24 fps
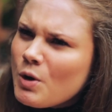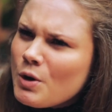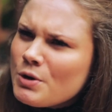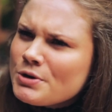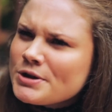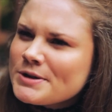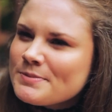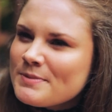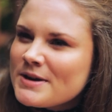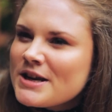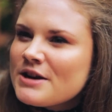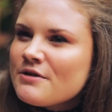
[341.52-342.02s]

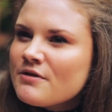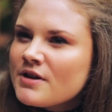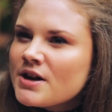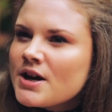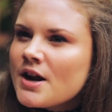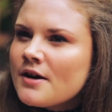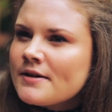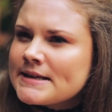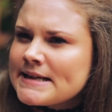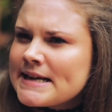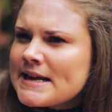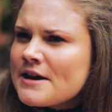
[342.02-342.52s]
warned me you're a
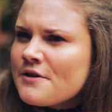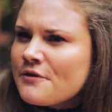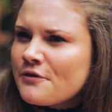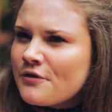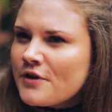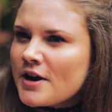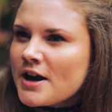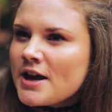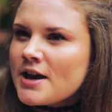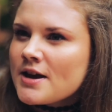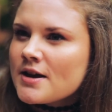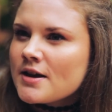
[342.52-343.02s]
nosy little
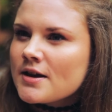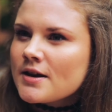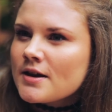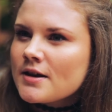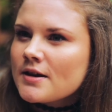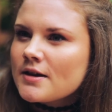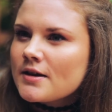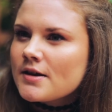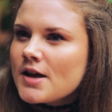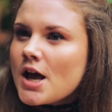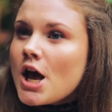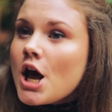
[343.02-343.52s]
freak.
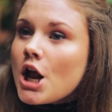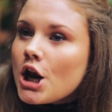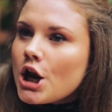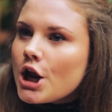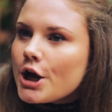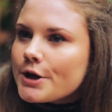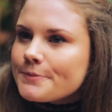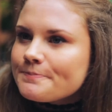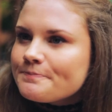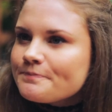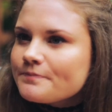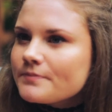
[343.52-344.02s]

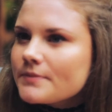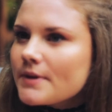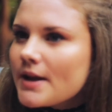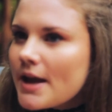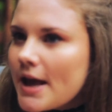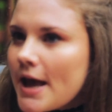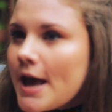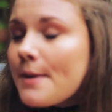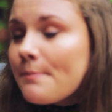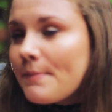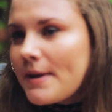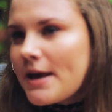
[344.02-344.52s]
Look,
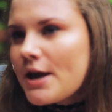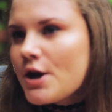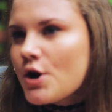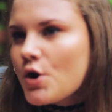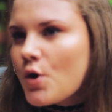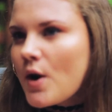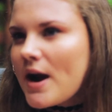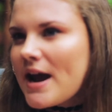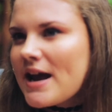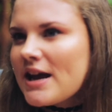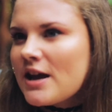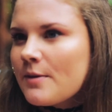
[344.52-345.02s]
me and
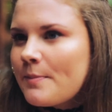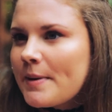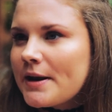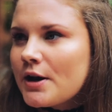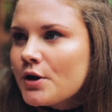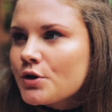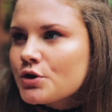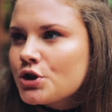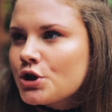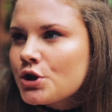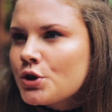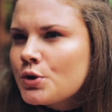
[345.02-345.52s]
Craig have been
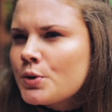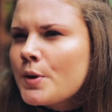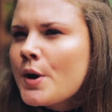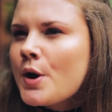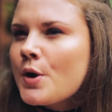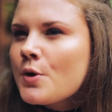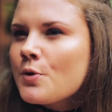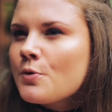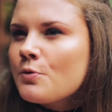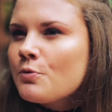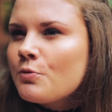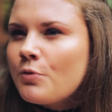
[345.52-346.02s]
on two
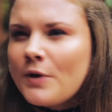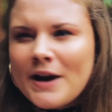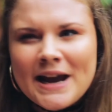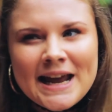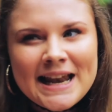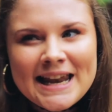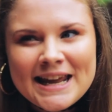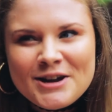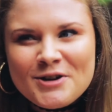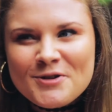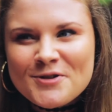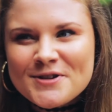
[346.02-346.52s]

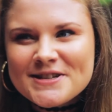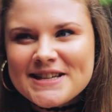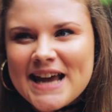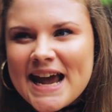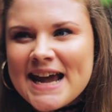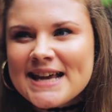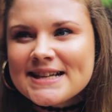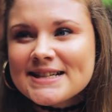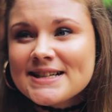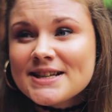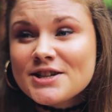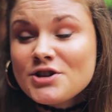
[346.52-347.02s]
really cool
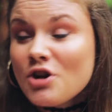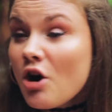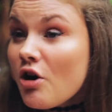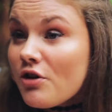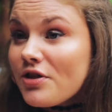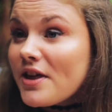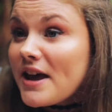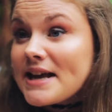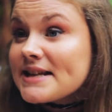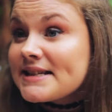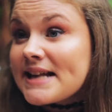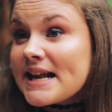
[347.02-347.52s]
dates, and
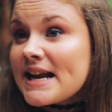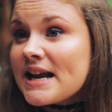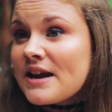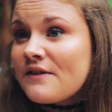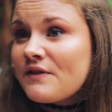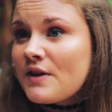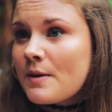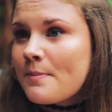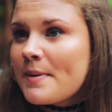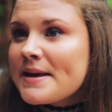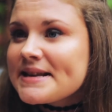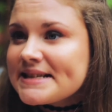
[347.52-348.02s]
not that it's any
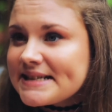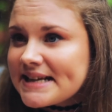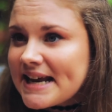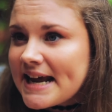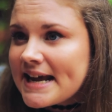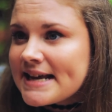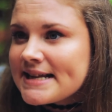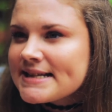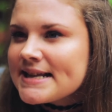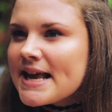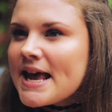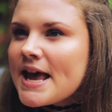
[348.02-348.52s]
of your
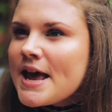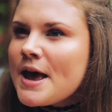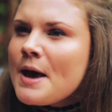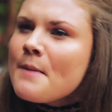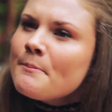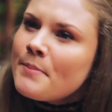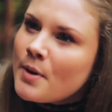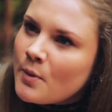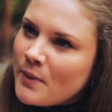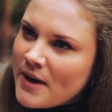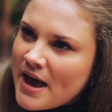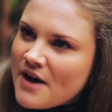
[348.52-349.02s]
business,
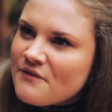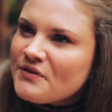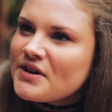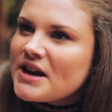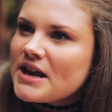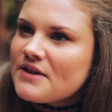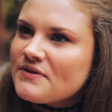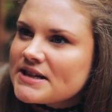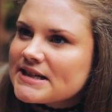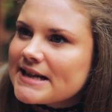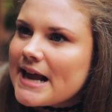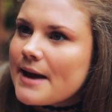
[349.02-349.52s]
but we haven't
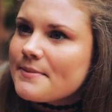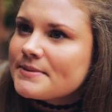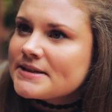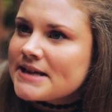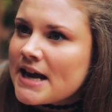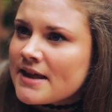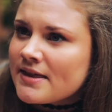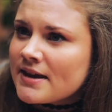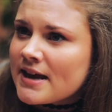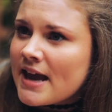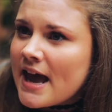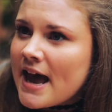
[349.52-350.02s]
even slept
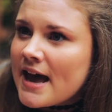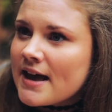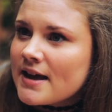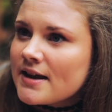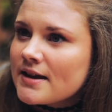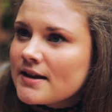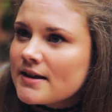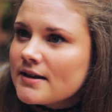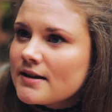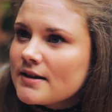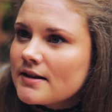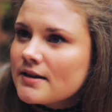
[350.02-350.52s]
together yet.
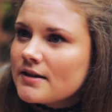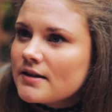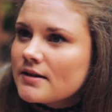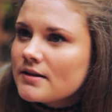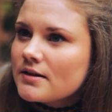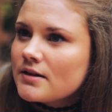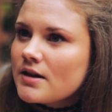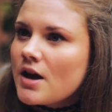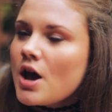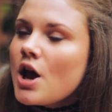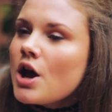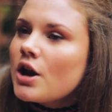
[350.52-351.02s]

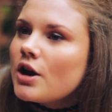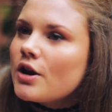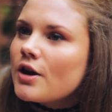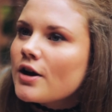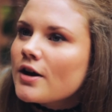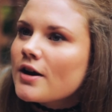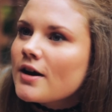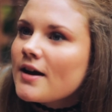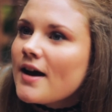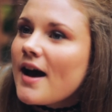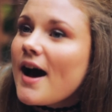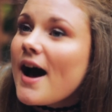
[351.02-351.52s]
Look,
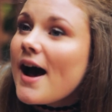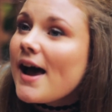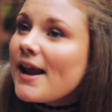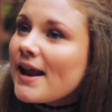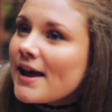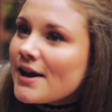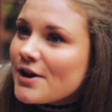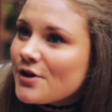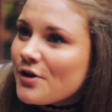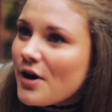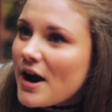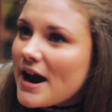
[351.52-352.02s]

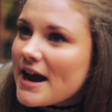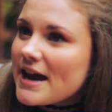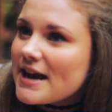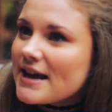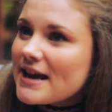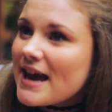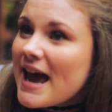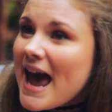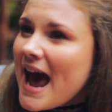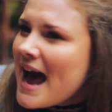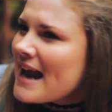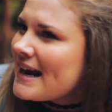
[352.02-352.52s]
I like Craig,
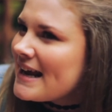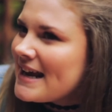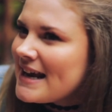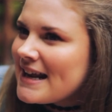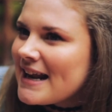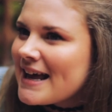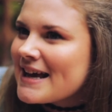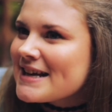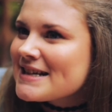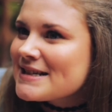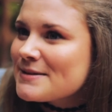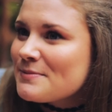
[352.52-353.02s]
and
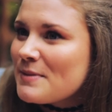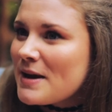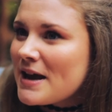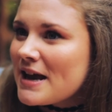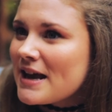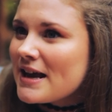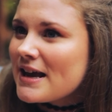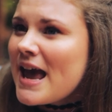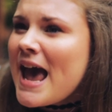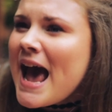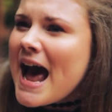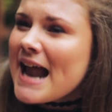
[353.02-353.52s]
he likes me,
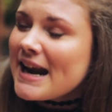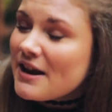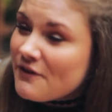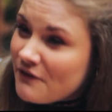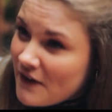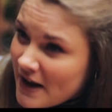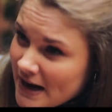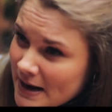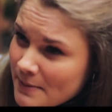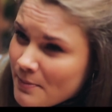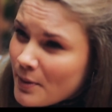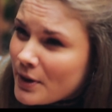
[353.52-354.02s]
and
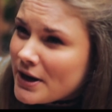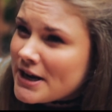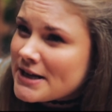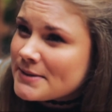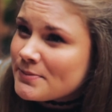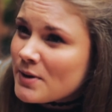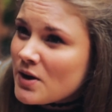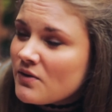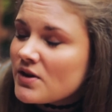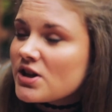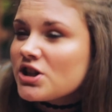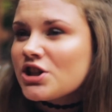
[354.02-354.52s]
if
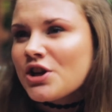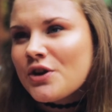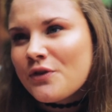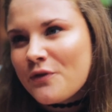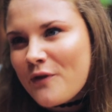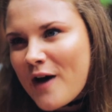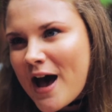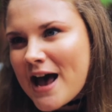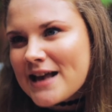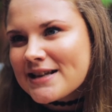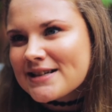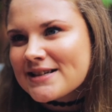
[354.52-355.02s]
anybody's moving too
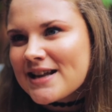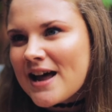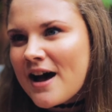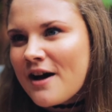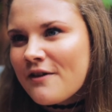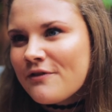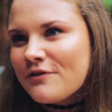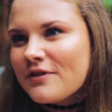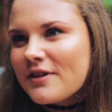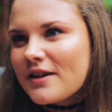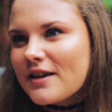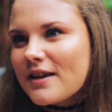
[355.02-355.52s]
fast,
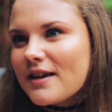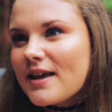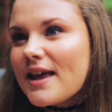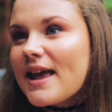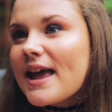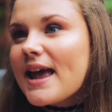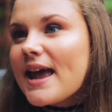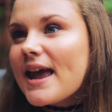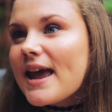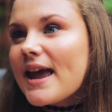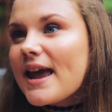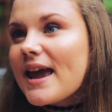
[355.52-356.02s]
love,
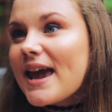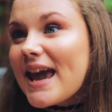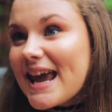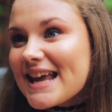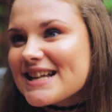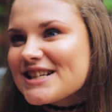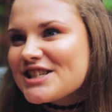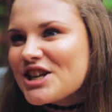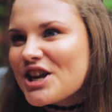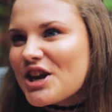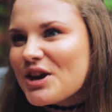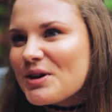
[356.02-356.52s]

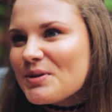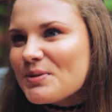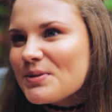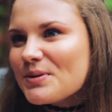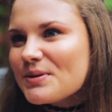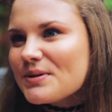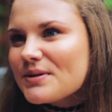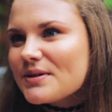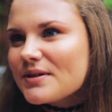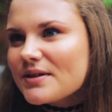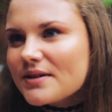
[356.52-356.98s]
it's you.